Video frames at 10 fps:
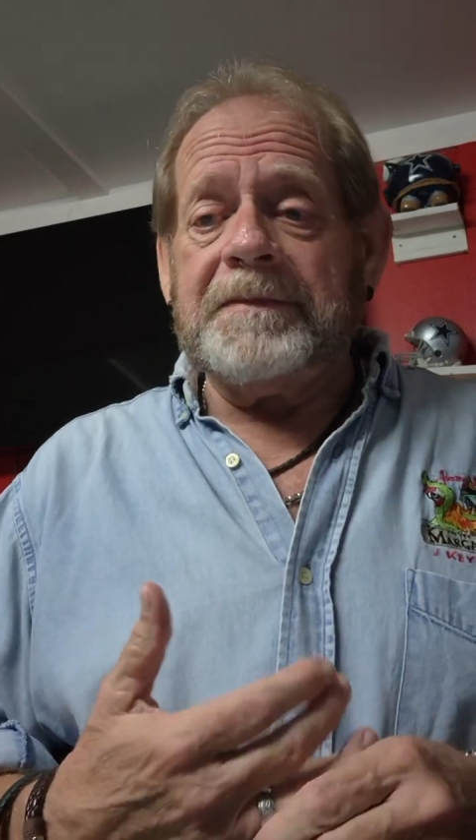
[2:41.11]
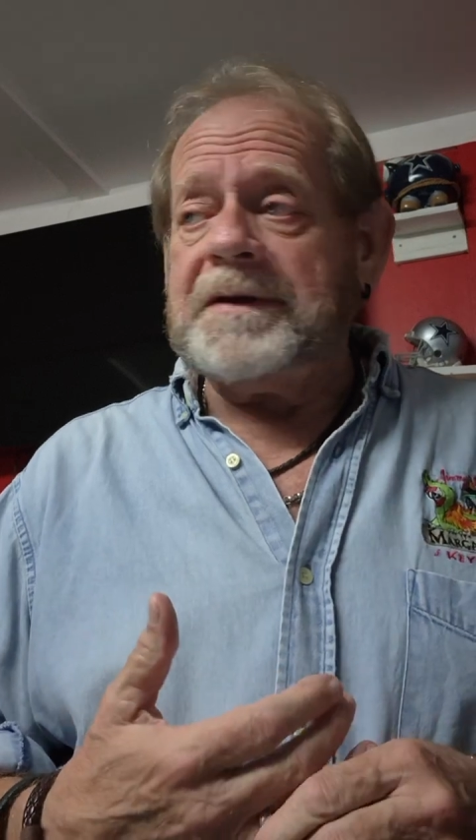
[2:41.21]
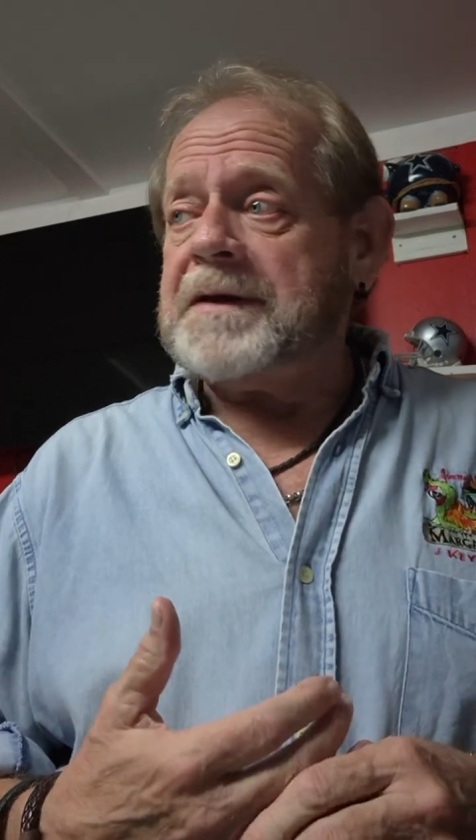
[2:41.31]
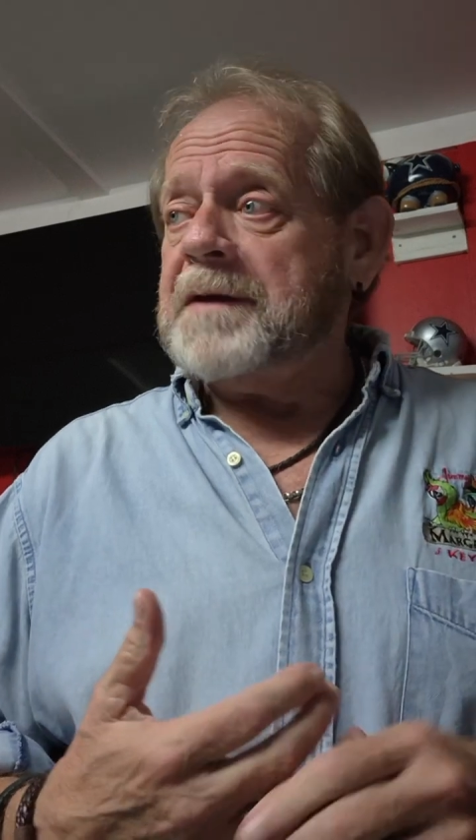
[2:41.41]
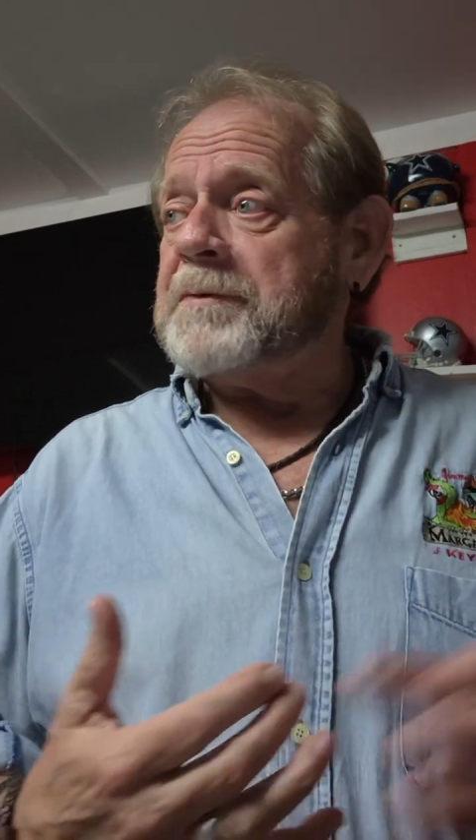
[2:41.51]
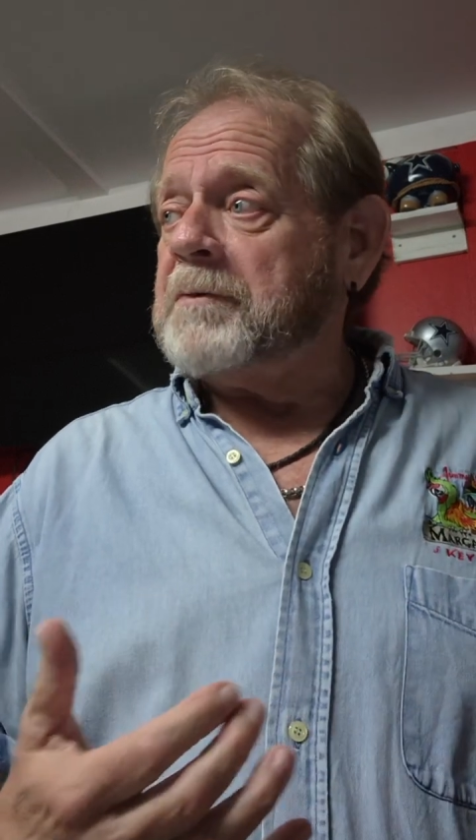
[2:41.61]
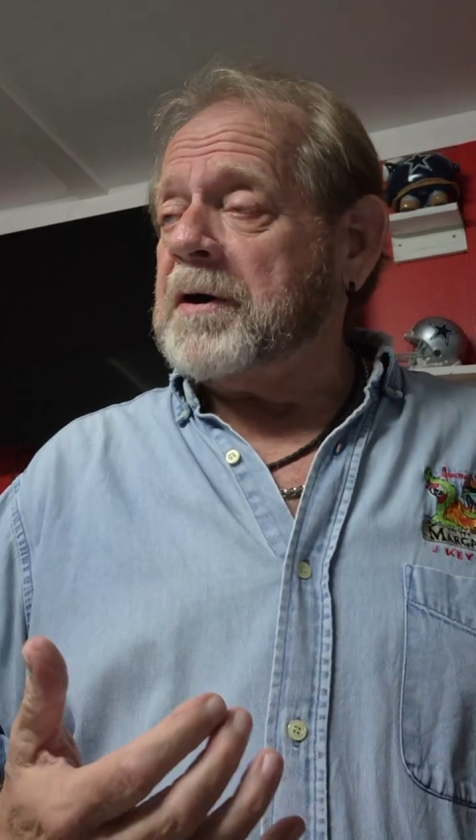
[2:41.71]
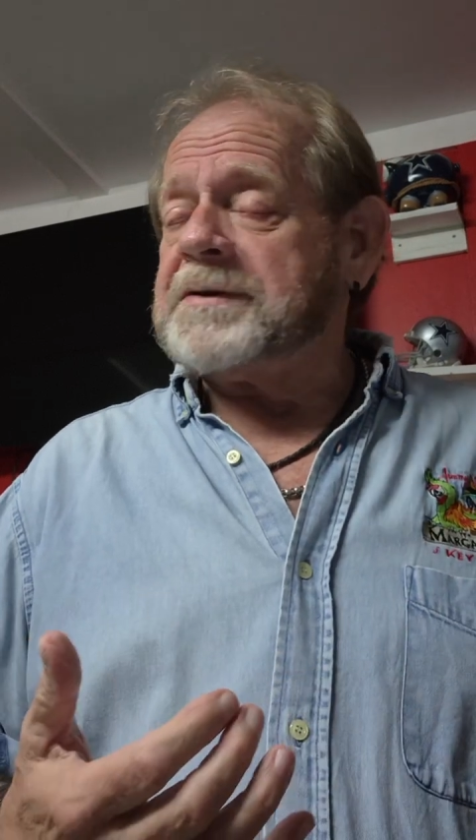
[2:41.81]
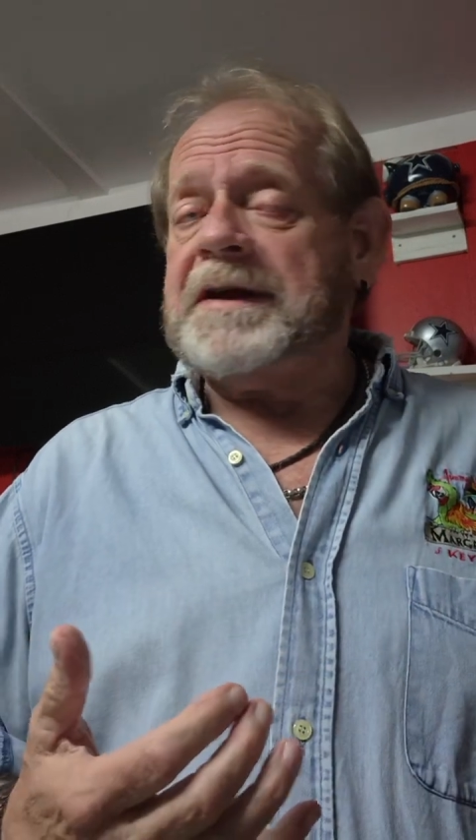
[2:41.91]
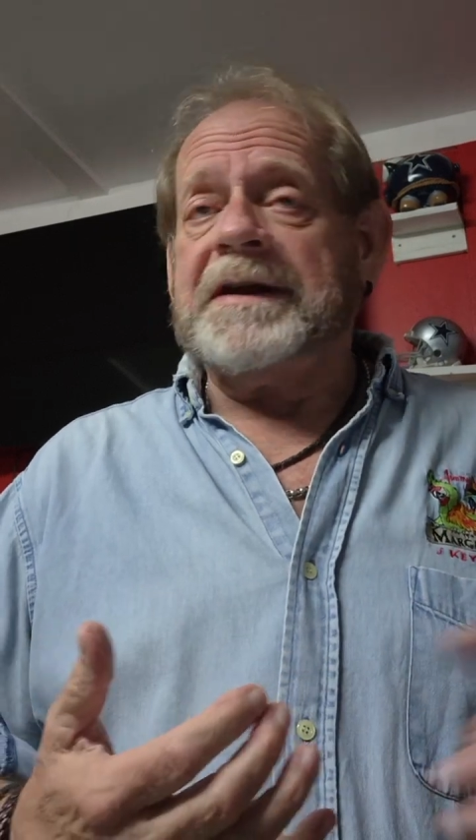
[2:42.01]
and Kim
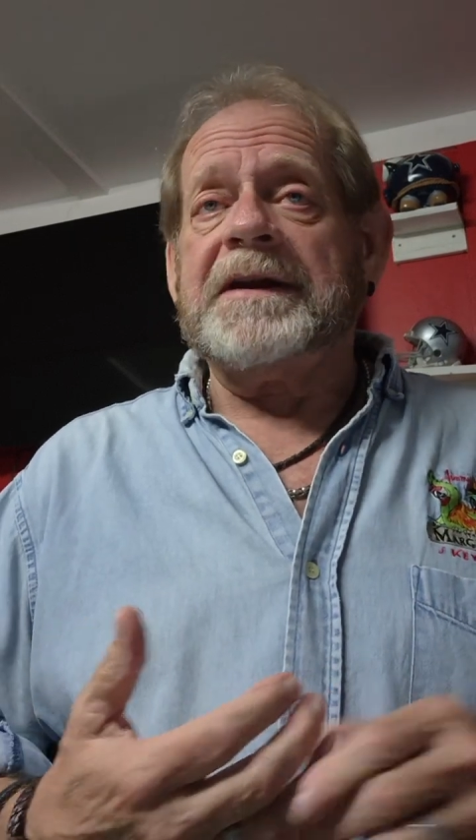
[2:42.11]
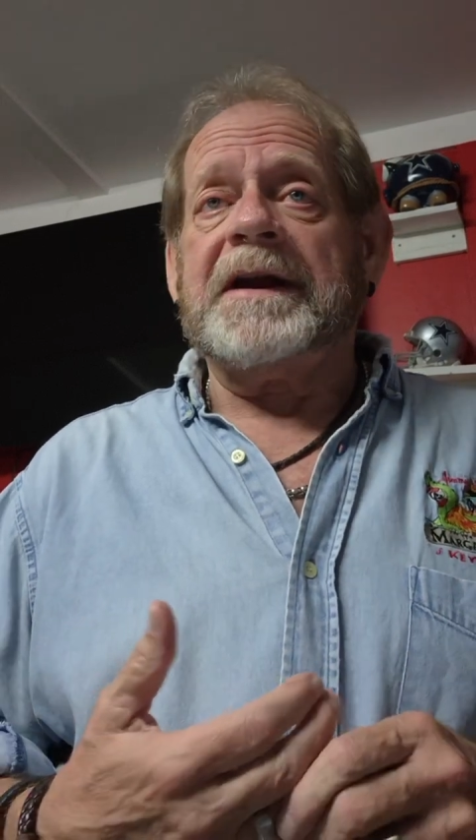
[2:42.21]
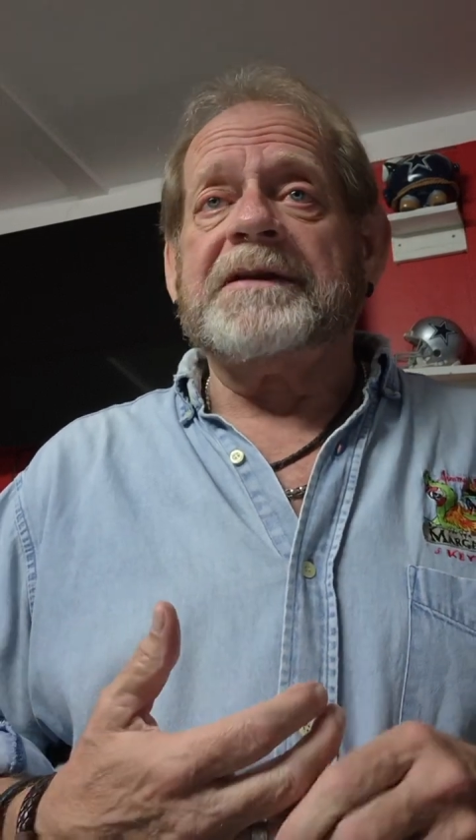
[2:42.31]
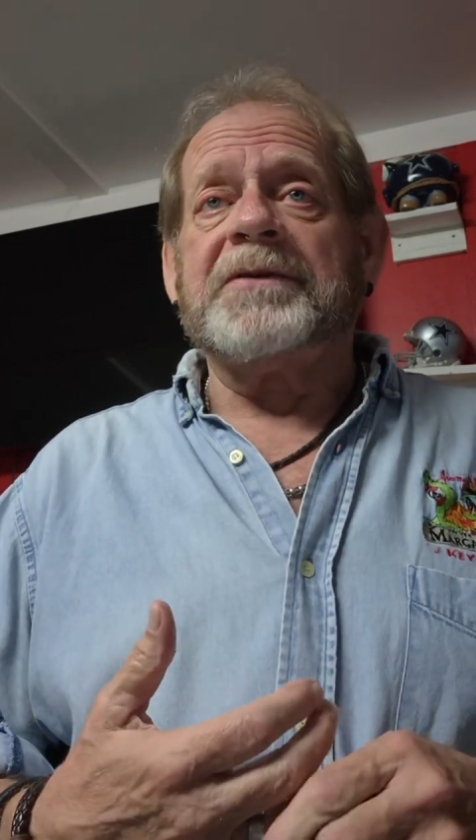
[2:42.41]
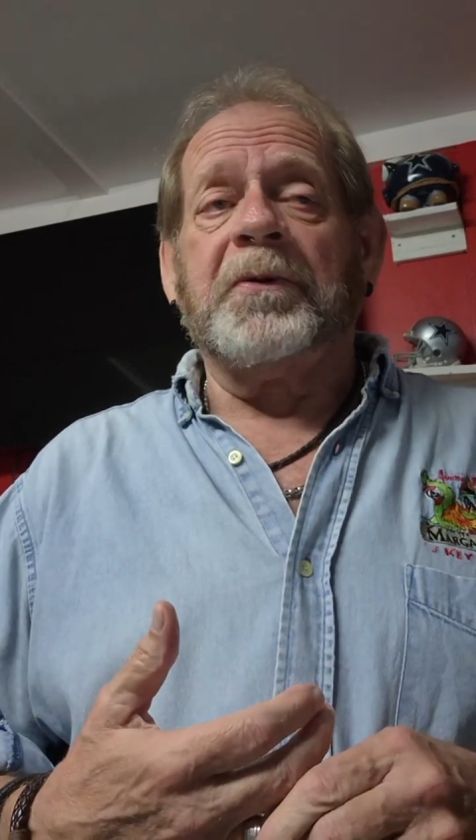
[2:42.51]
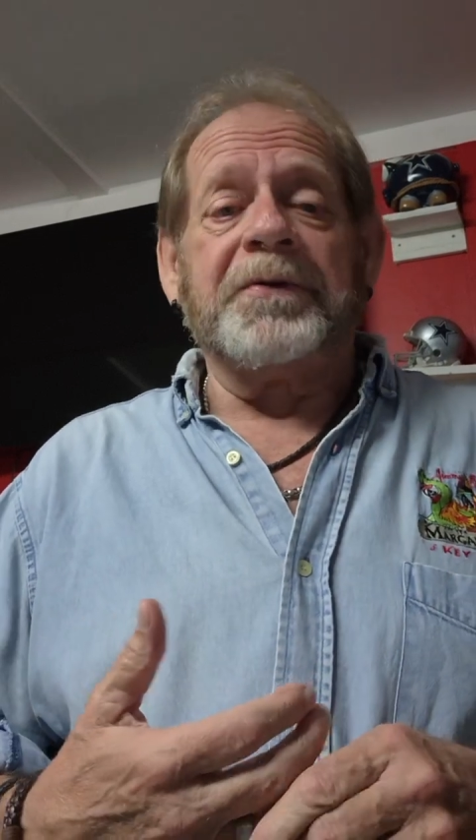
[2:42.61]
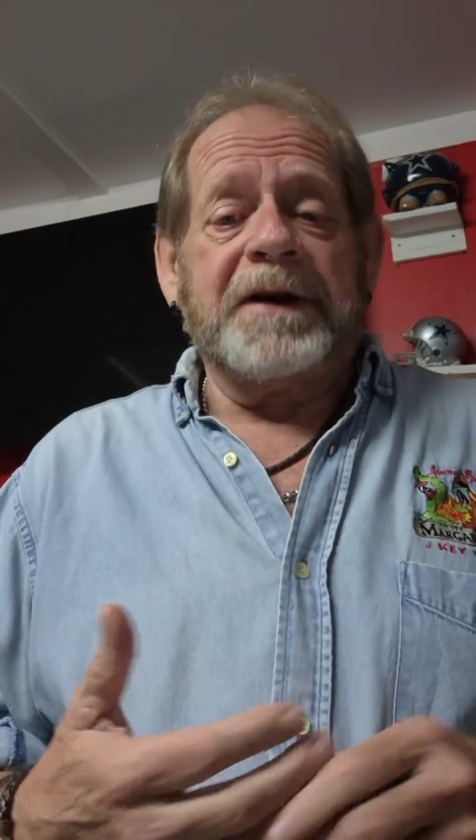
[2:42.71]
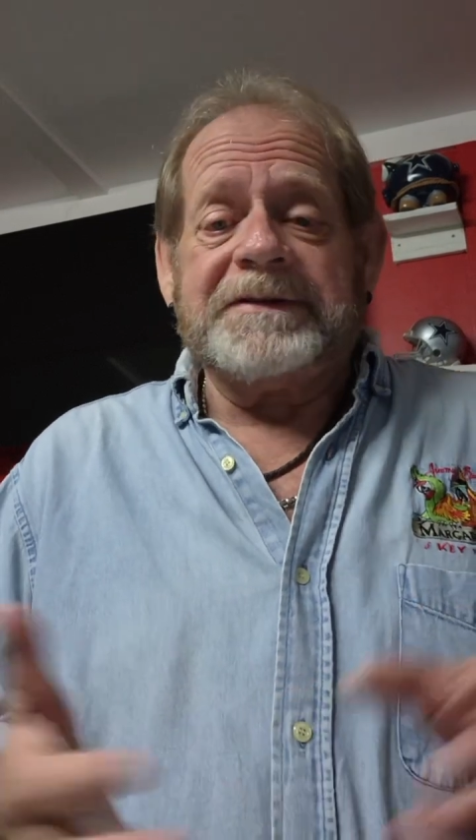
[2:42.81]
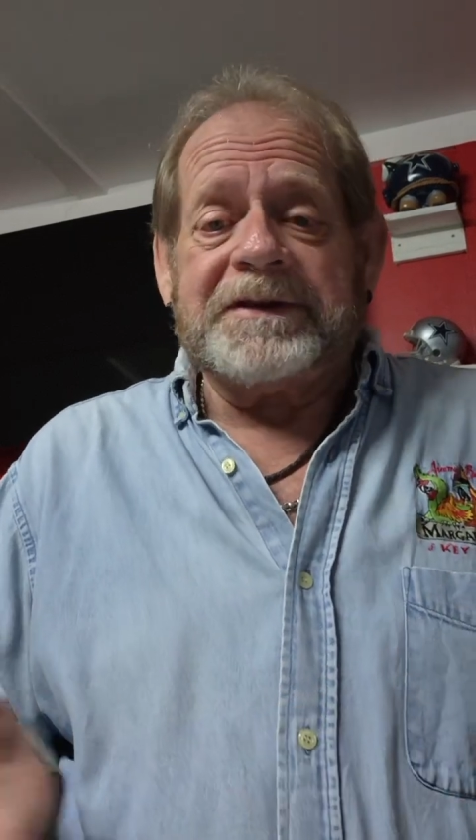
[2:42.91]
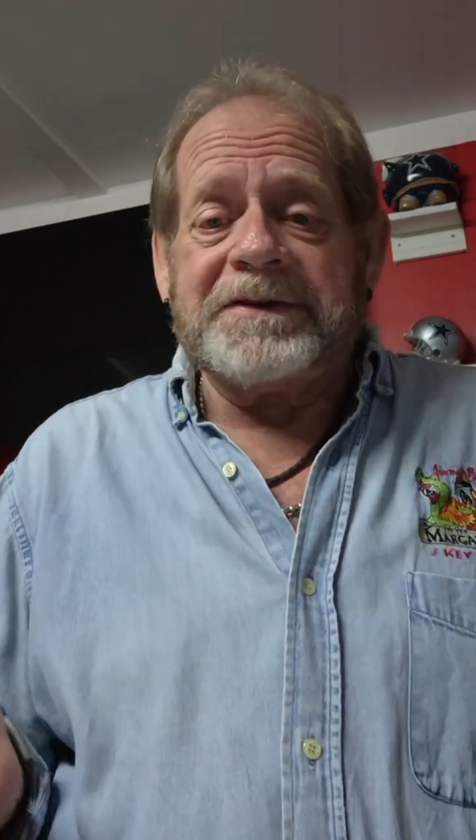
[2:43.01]
walked in, and I told her, I said,